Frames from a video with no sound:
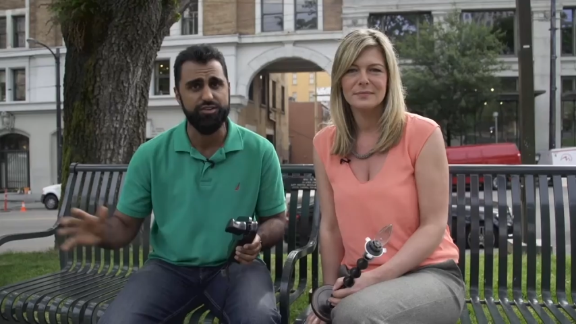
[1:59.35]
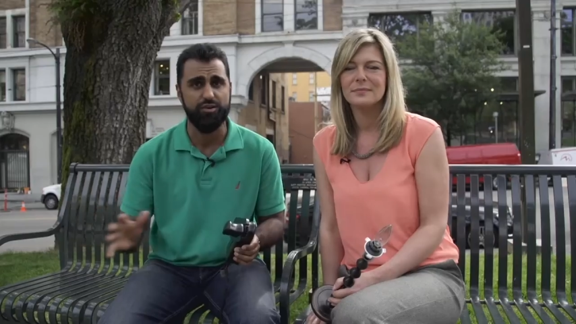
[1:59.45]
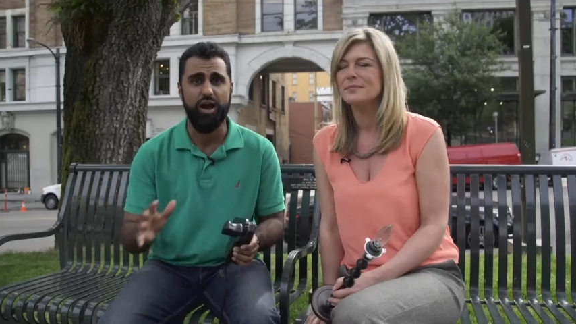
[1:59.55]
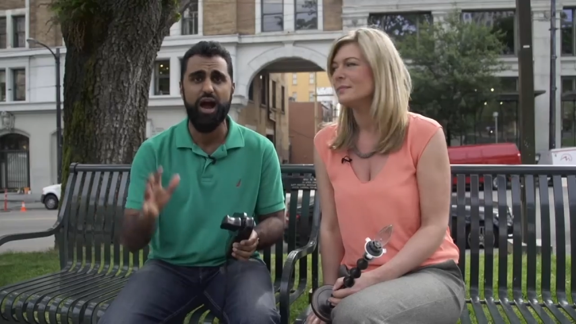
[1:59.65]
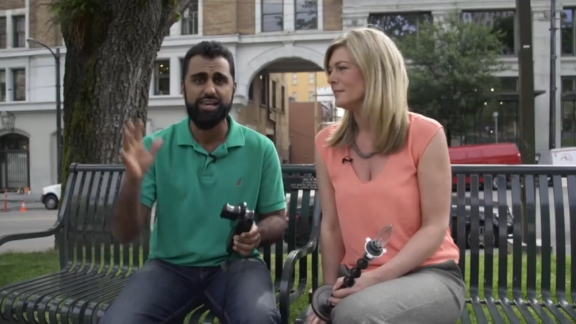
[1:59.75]
Speaker 1: you're
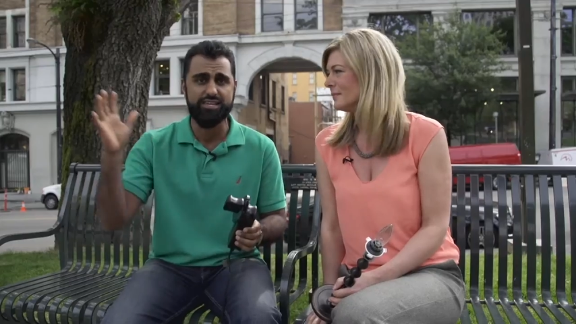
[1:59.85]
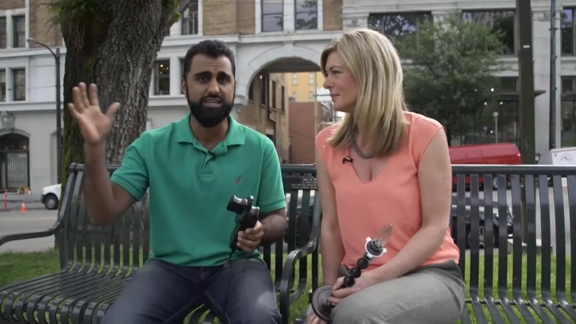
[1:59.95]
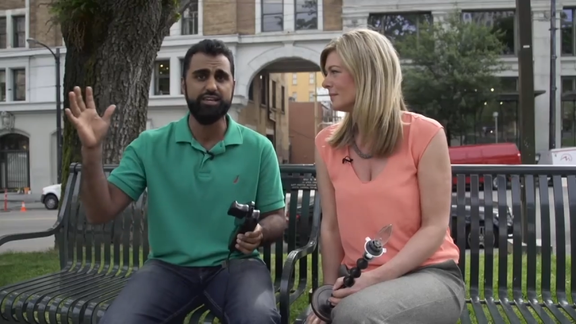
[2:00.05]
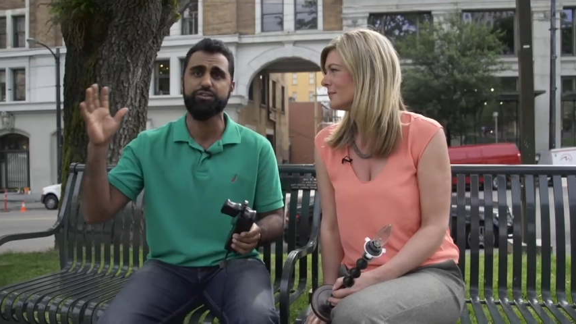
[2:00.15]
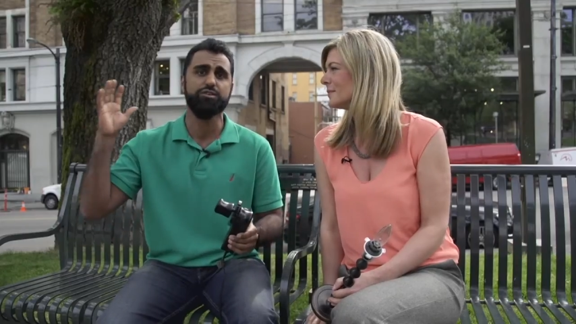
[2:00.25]

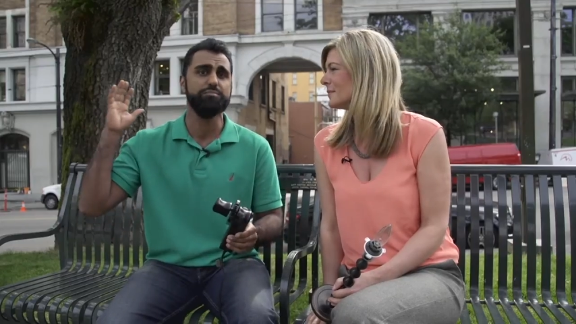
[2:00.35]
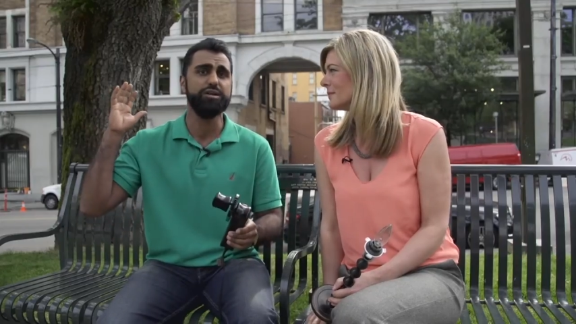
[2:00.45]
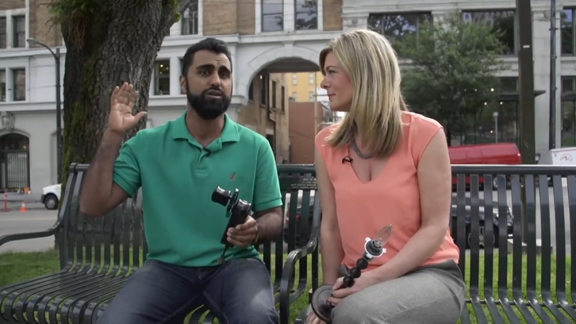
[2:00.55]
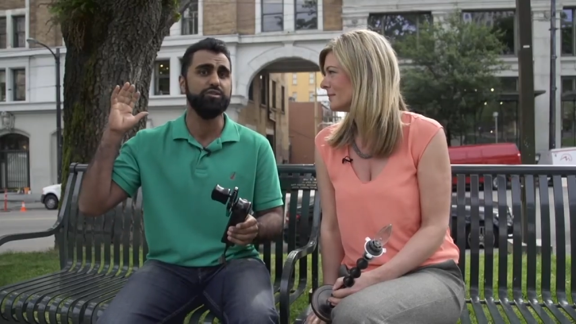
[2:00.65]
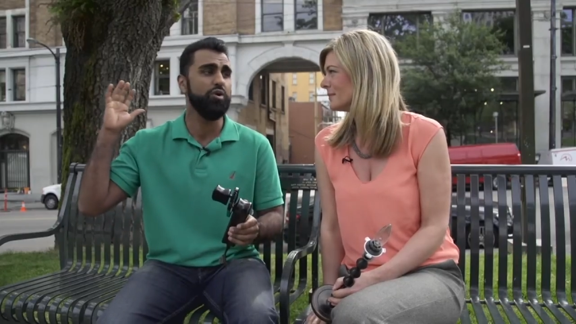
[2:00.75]
hiking and you're in the
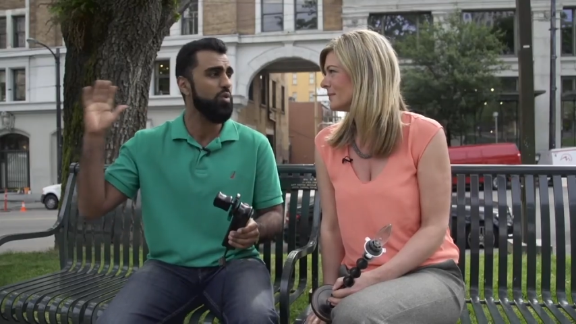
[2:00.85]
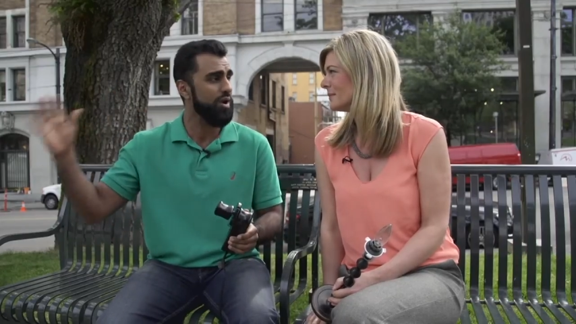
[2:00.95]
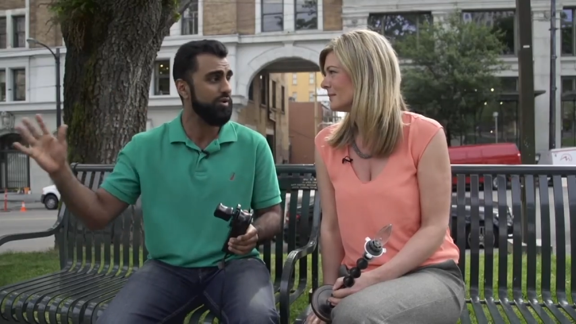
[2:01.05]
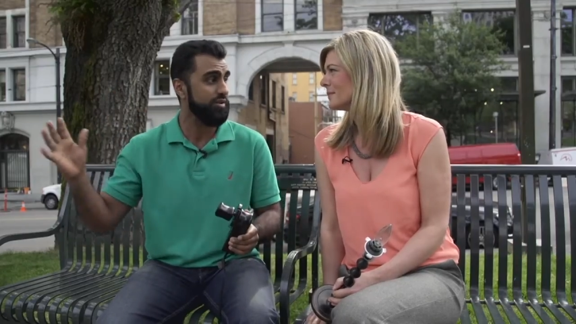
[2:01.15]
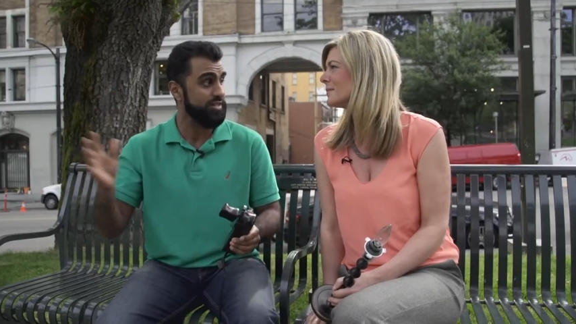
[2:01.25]
middle of
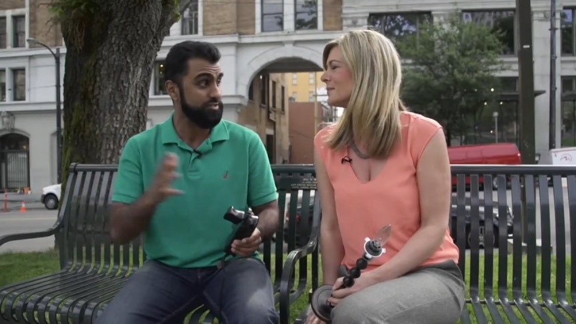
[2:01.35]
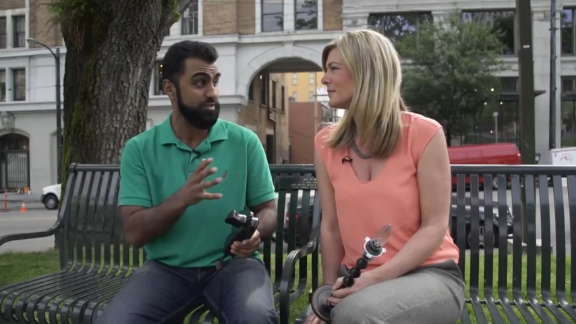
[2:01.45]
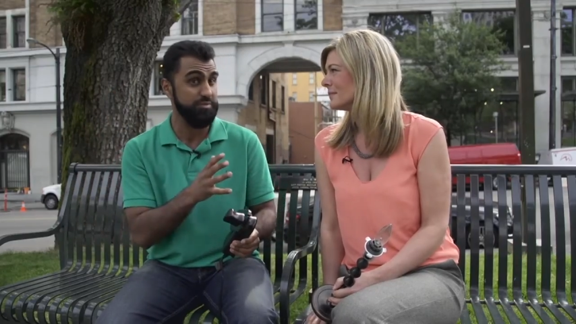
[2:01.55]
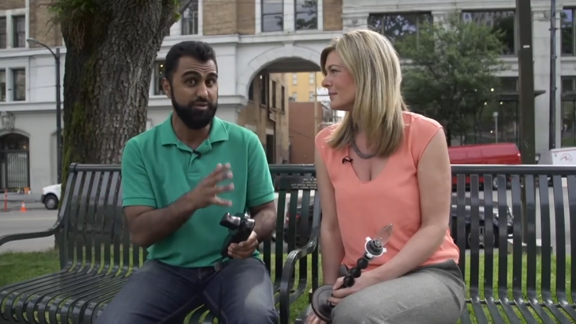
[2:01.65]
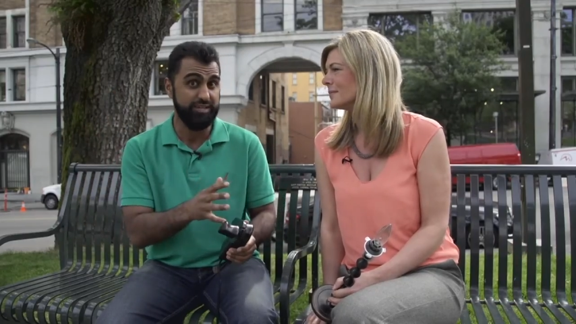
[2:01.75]
nowhere, you need to
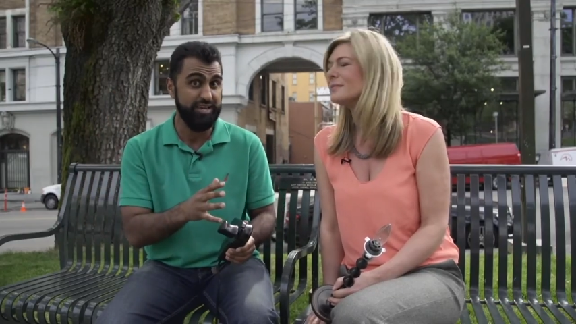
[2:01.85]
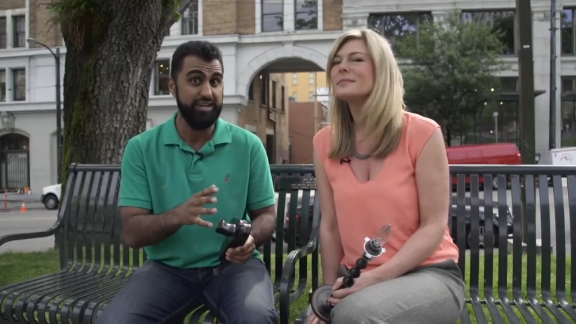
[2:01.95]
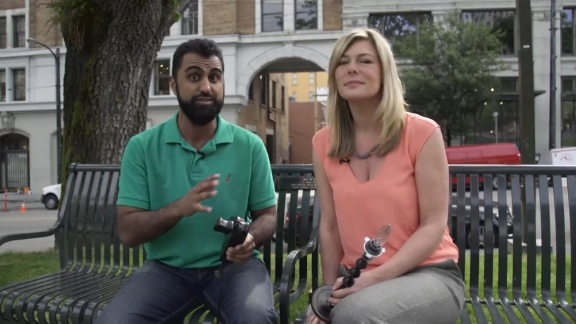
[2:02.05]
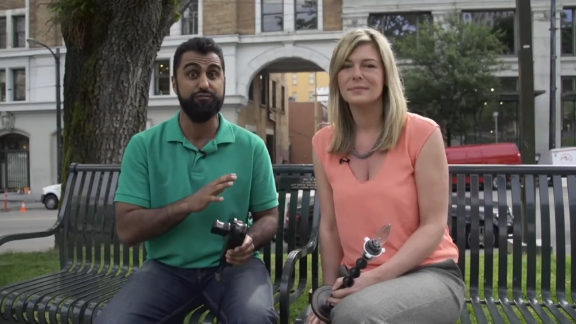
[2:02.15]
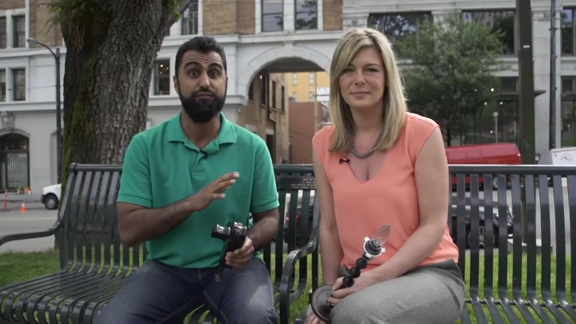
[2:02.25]
communicate
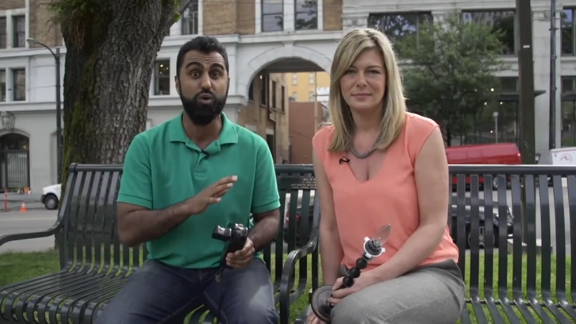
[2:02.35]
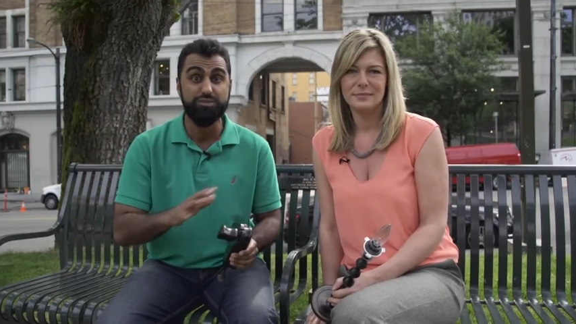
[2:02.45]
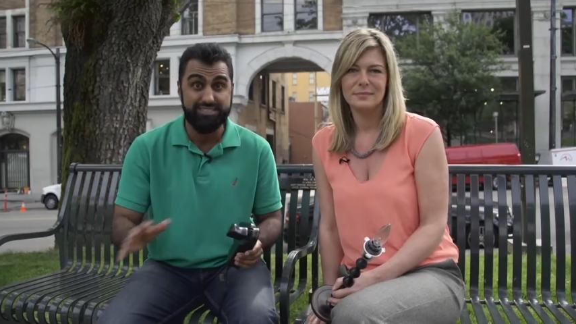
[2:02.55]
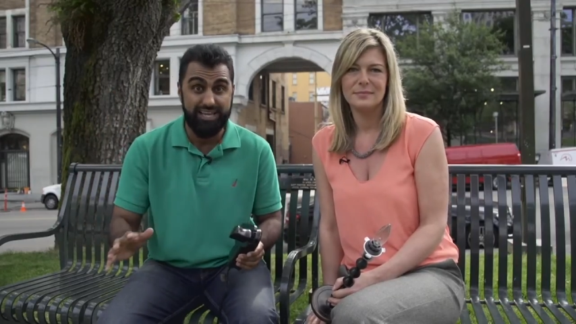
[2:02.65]
and your phone's